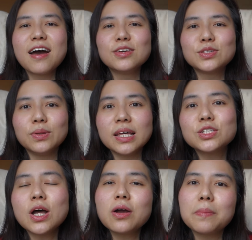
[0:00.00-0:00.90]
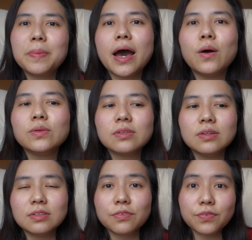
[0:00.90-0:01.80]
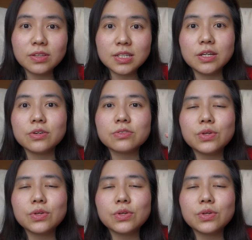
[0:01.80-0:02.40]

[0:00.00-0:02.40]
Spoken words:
So let's talk about the different tiers.